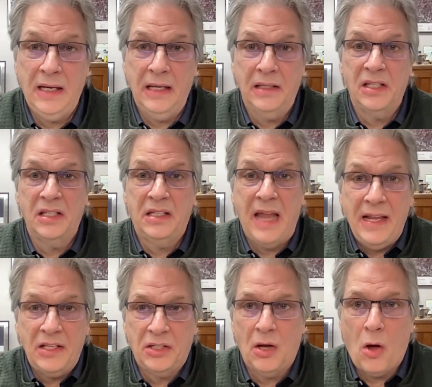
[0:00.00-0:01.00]
to get
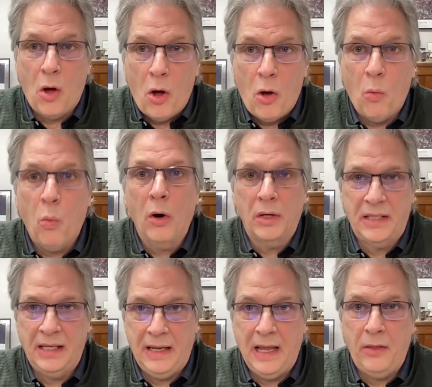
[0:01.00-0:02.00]
states to all work
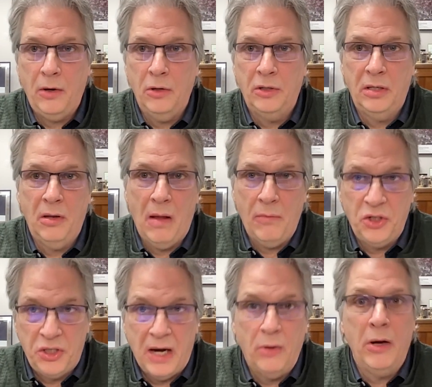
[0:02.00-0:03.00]
together to
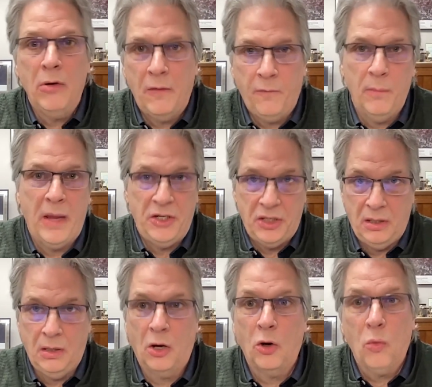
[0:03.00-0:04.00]
share their
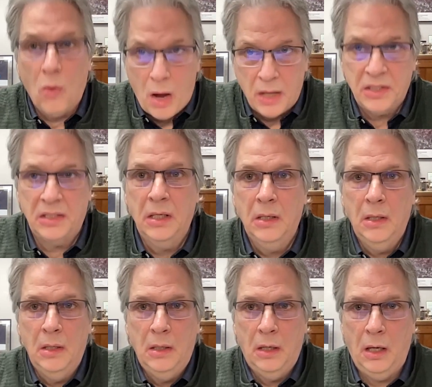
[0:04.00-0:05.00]
information across
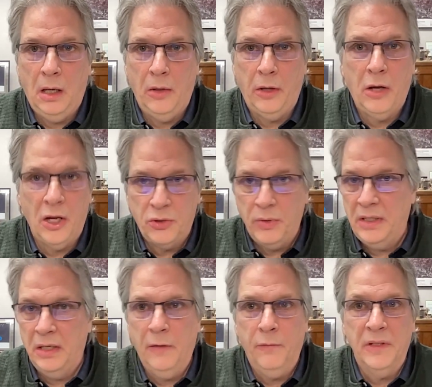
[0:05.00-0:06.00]
the country
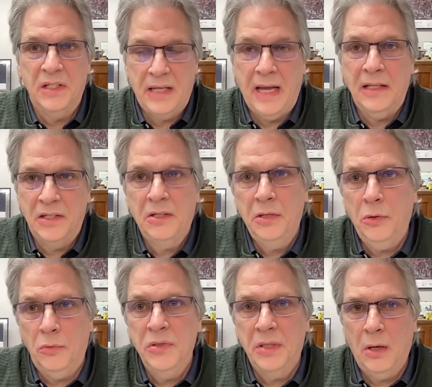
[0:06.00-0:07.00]
to different states
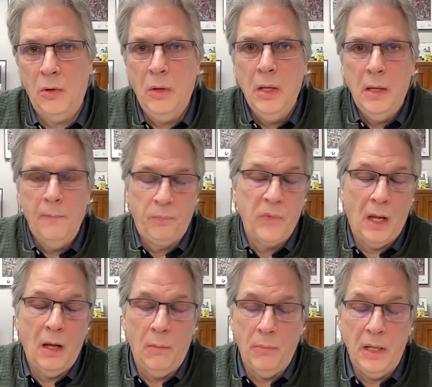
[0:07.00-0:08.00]
too. So
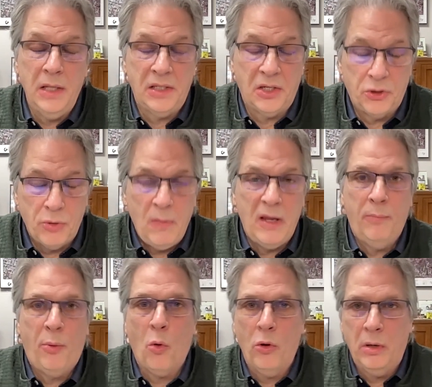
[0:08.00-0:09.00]
it's extremely
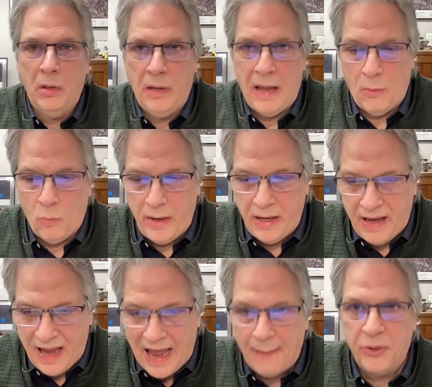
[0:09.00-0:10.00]
important that we
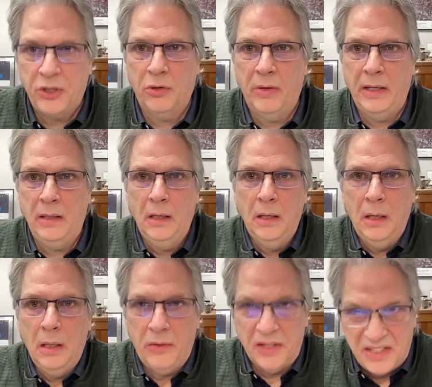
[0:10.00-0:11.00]
capture it
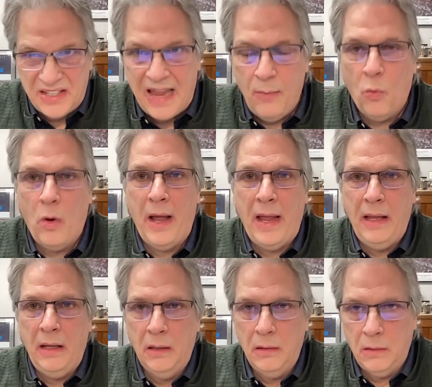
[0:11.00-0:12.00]
the same
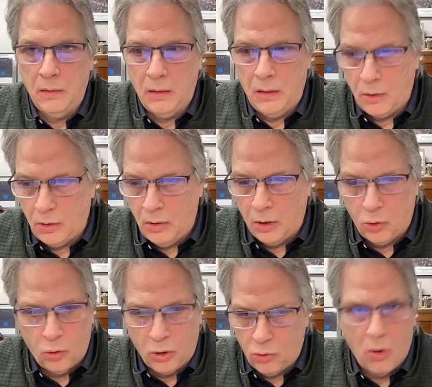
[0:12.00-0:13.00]
way
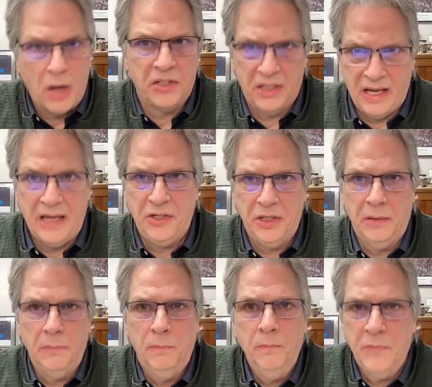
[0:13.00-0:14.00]
across the nation.
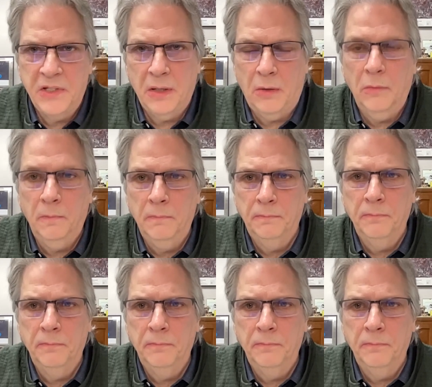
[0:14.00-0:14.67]
So,